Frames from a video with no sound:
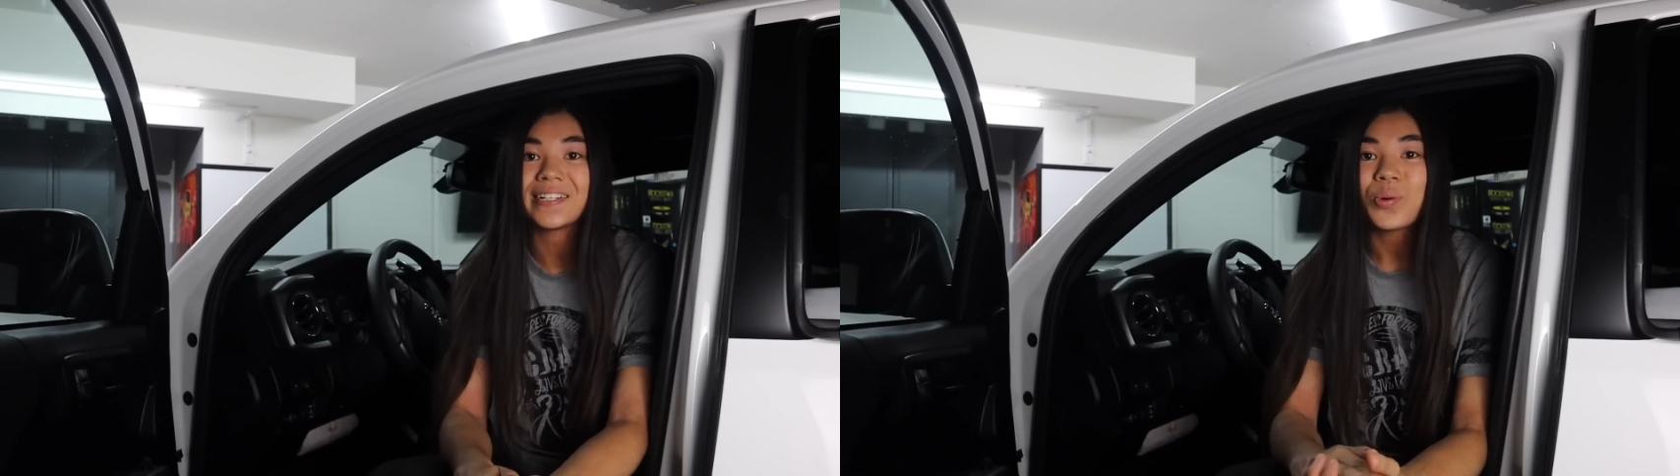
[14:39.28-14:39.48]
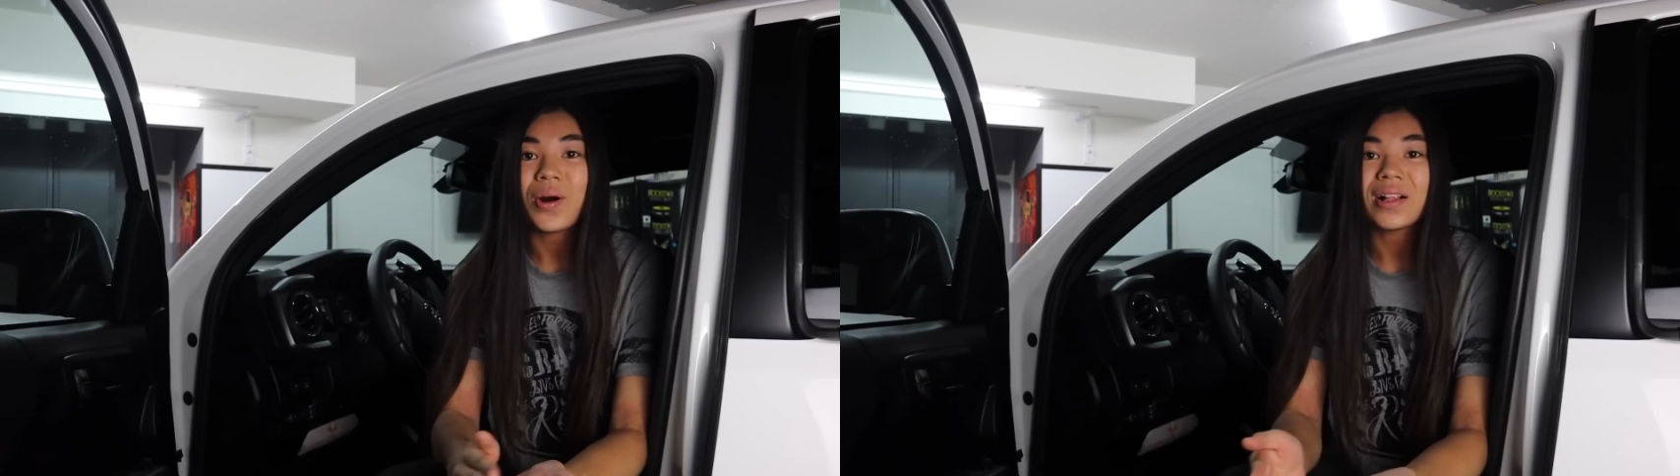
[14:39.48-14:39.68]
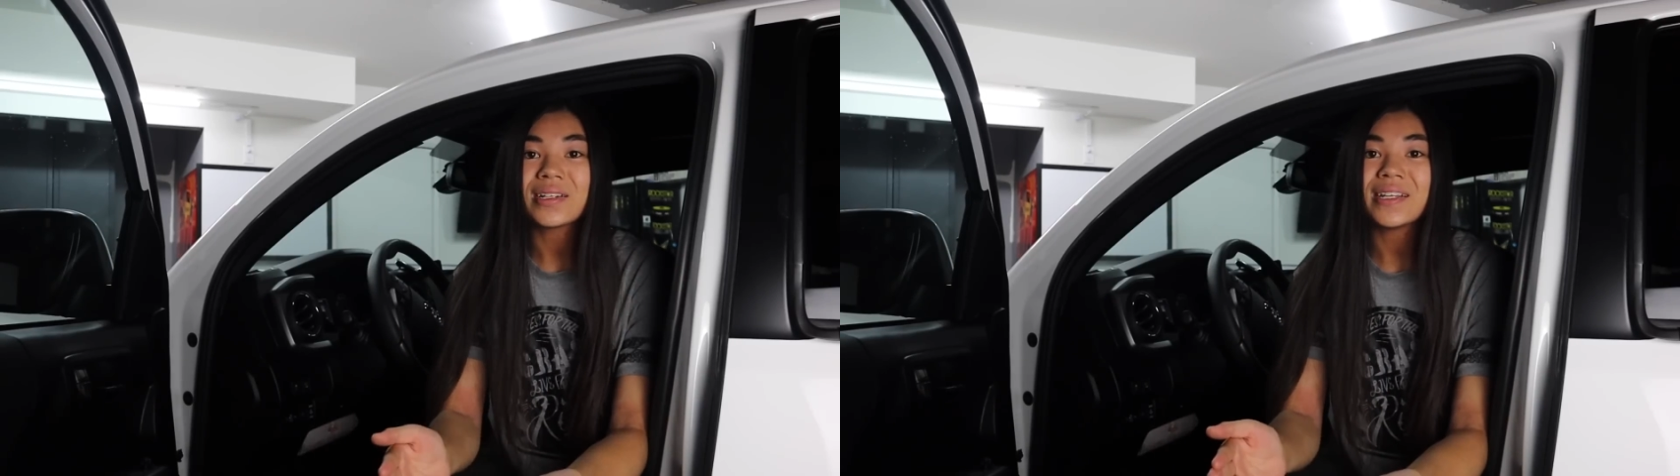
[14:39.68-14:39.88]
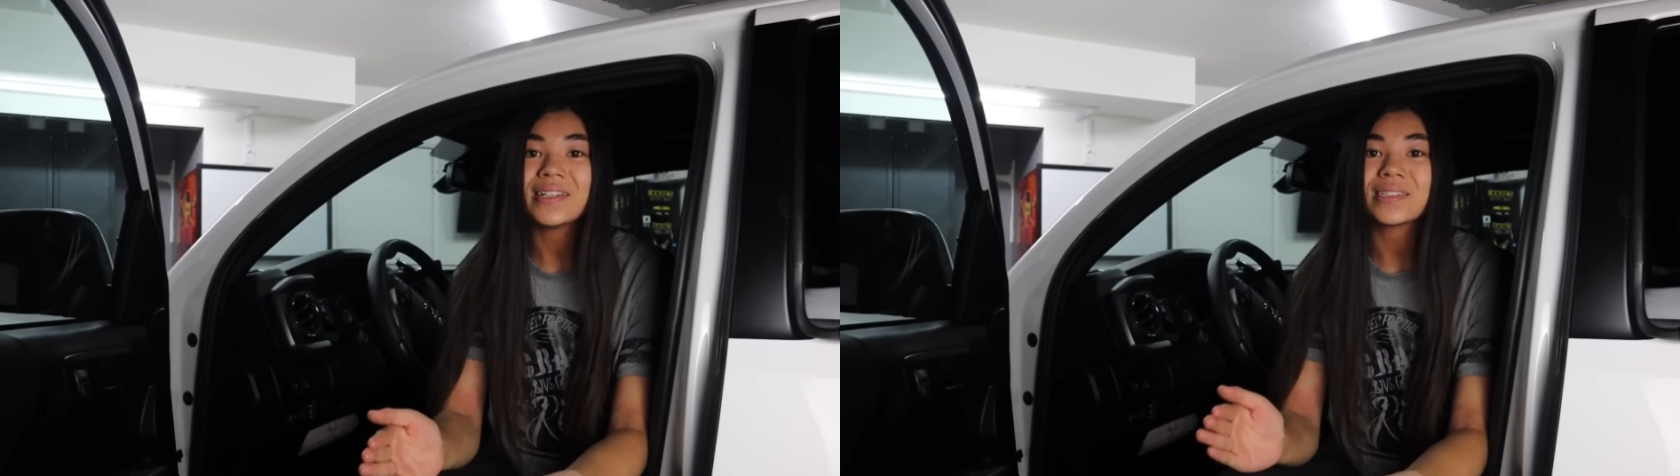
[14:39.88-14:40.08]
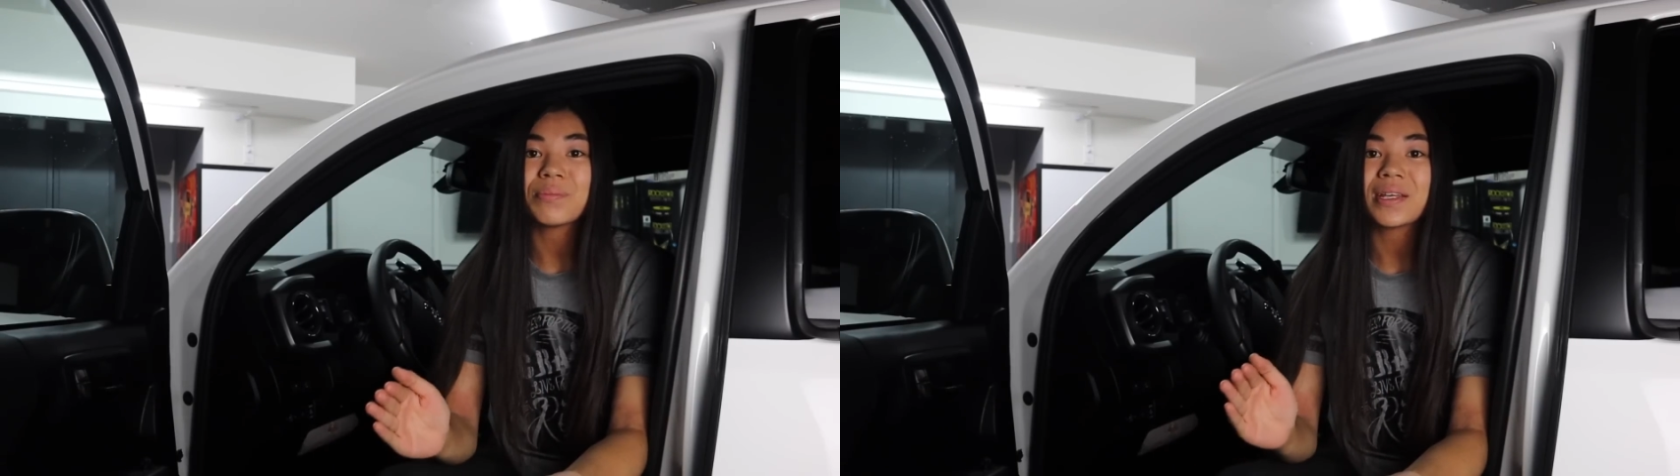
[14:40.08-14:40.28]
Quality
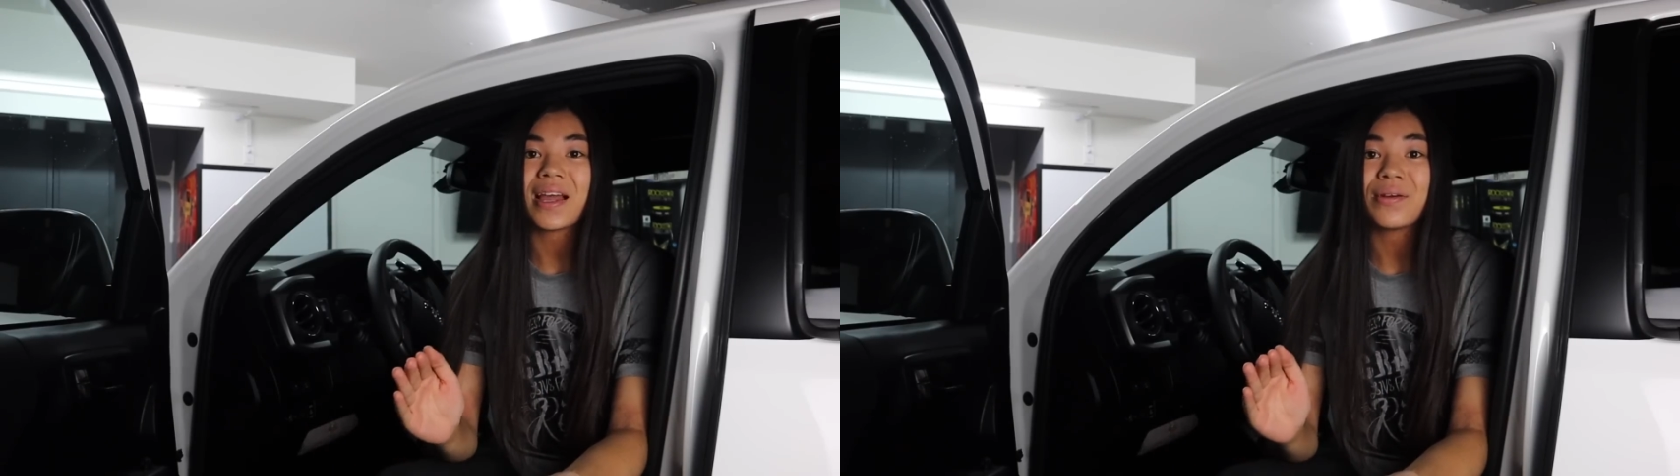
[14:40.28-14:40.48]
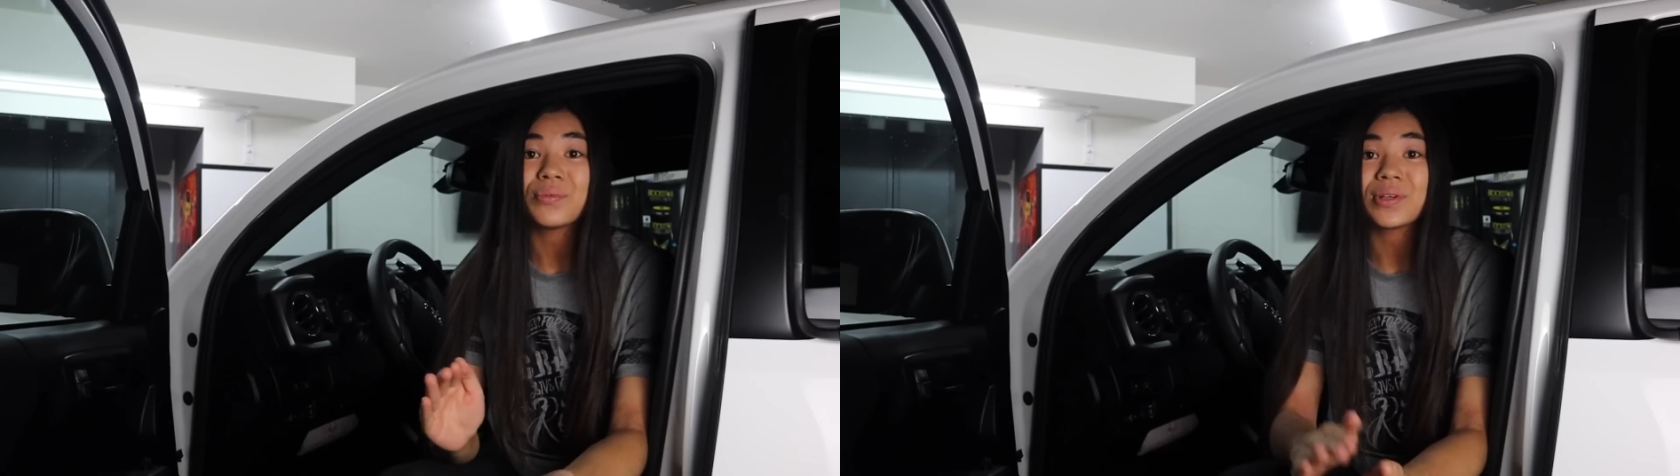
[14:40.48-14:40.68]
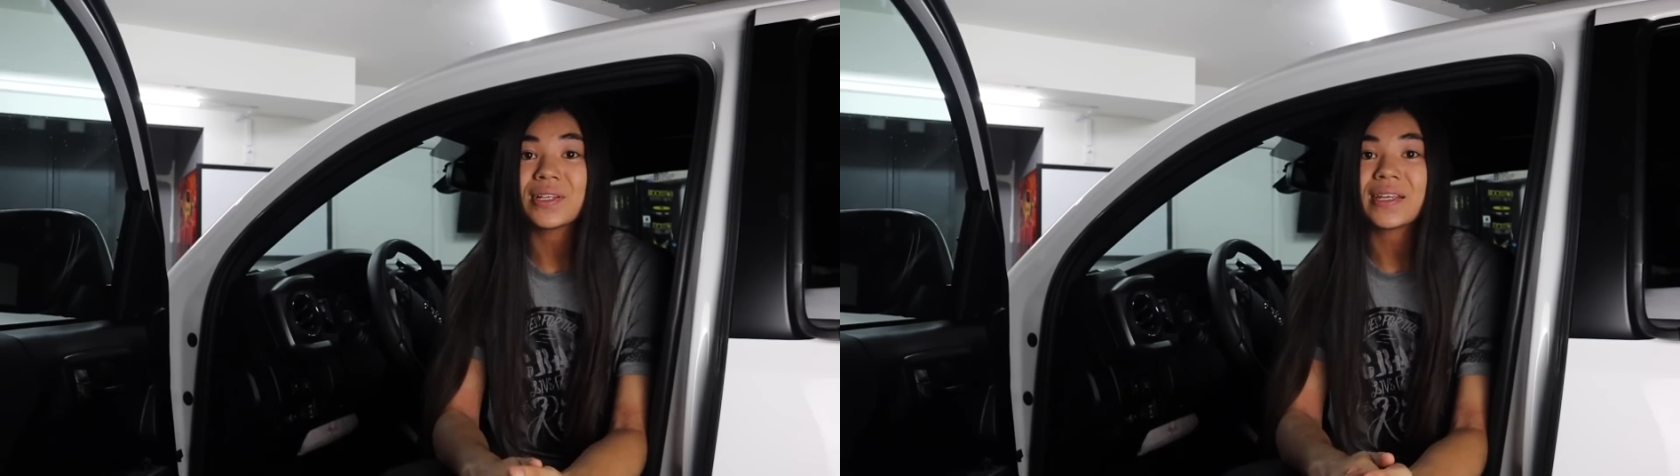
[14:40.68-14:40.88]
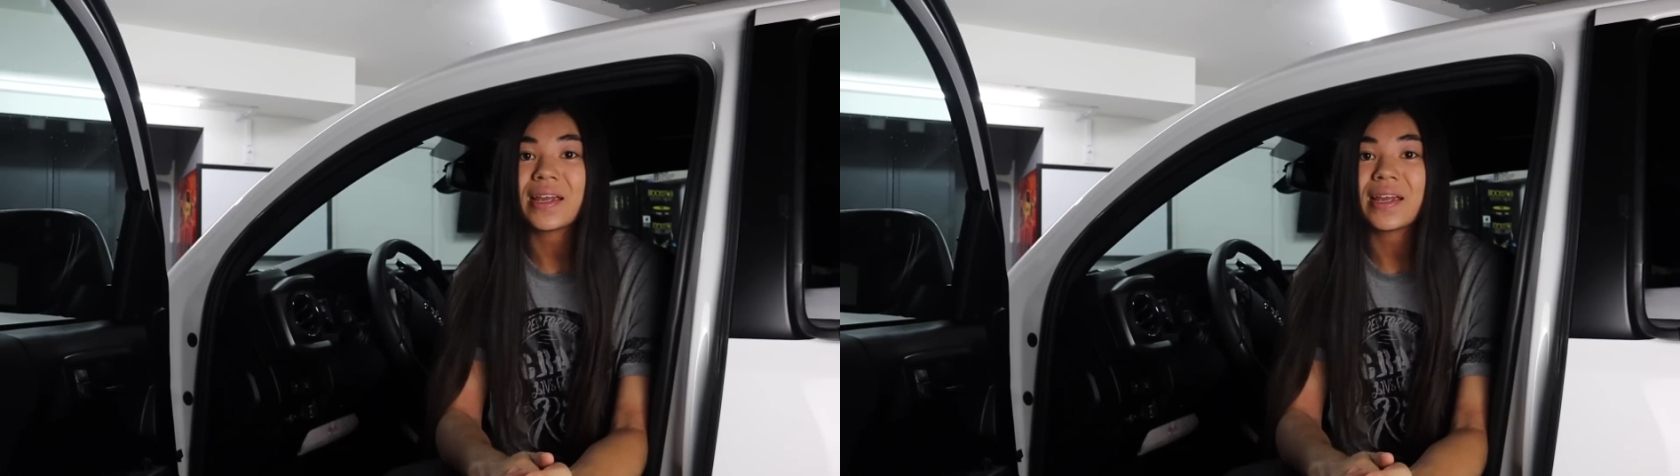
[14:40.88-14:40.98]
is something I really